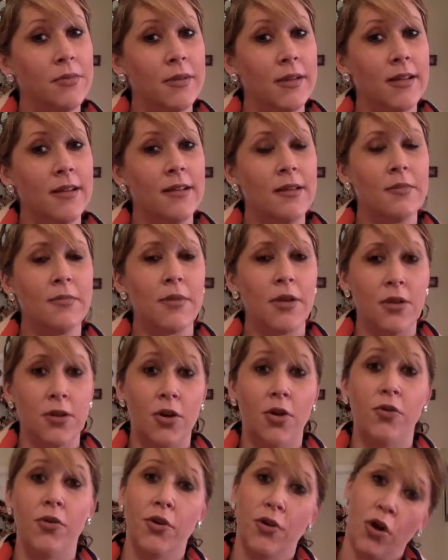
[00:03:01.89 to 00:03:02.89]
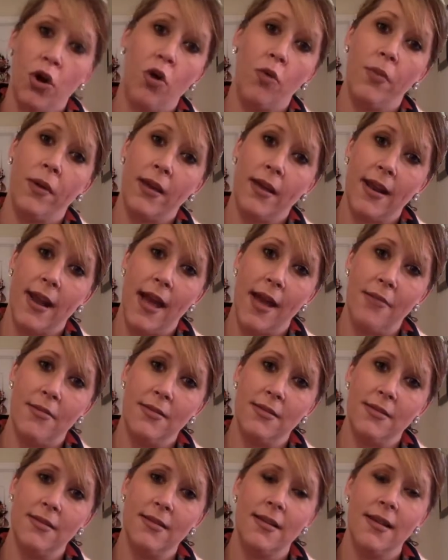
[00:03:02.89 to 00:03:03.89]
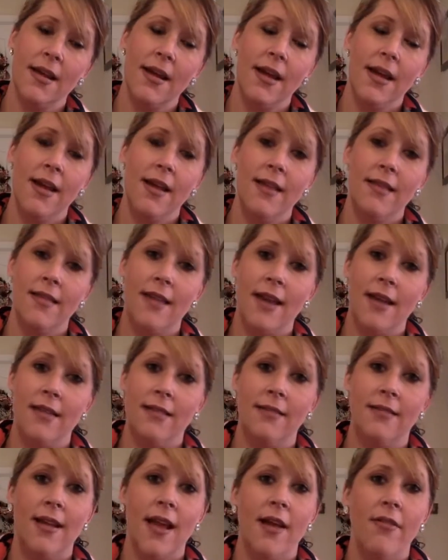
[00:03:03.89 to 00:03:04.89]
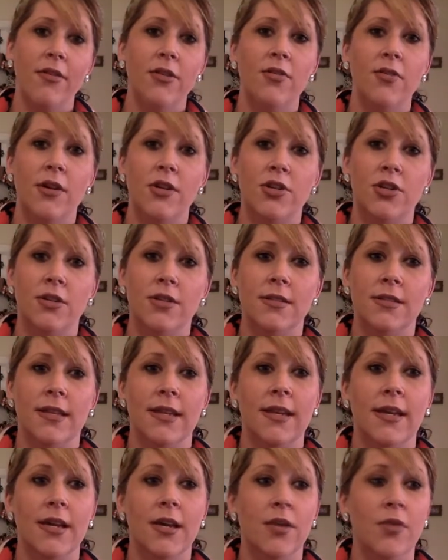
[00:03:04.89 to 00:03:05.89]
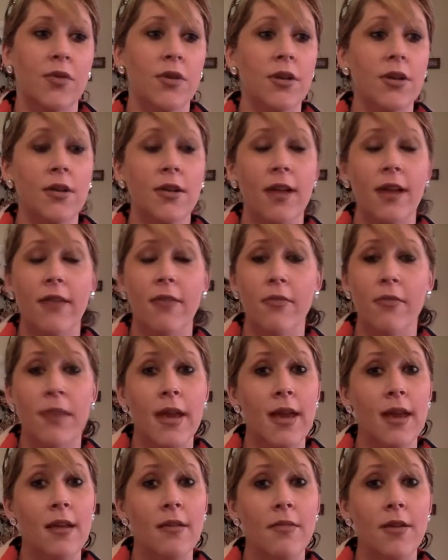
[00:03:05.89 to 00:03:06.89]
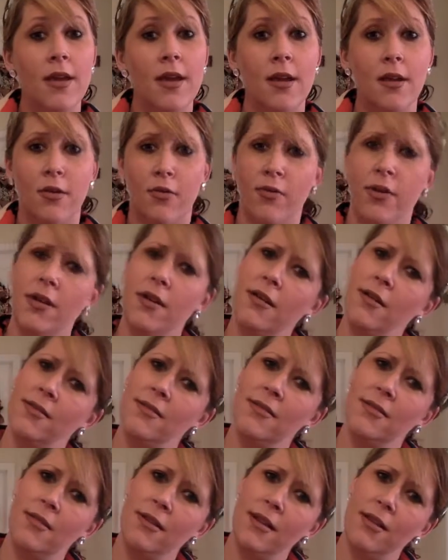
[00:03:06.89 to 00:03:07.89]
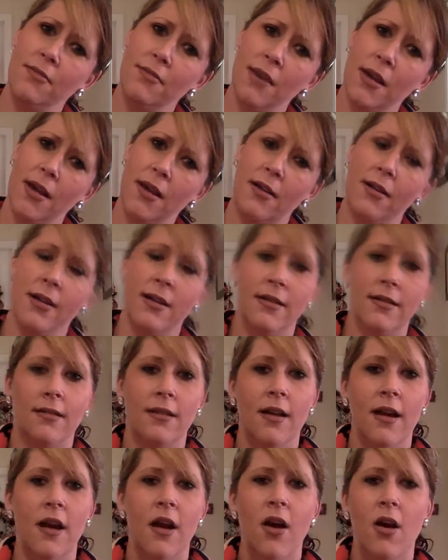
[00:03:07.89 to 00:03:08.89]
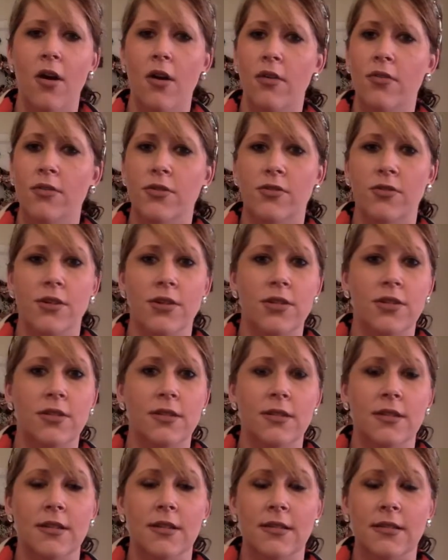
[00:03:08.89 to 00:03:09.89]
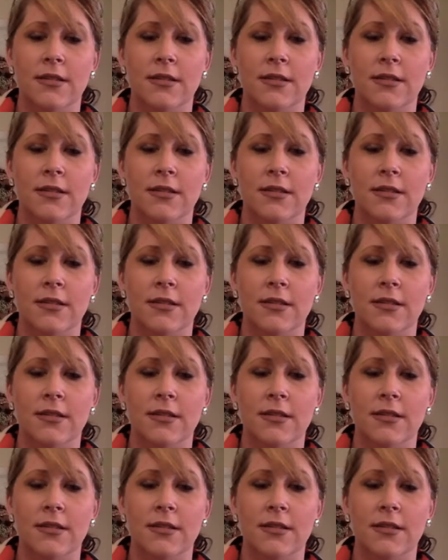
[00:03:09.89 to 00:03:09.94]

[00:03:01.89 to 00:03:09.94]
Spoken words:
planning, but you're hoping it happens, that having questions like, when are you going to have a baby? Or when are you guys going to get married? And all those questions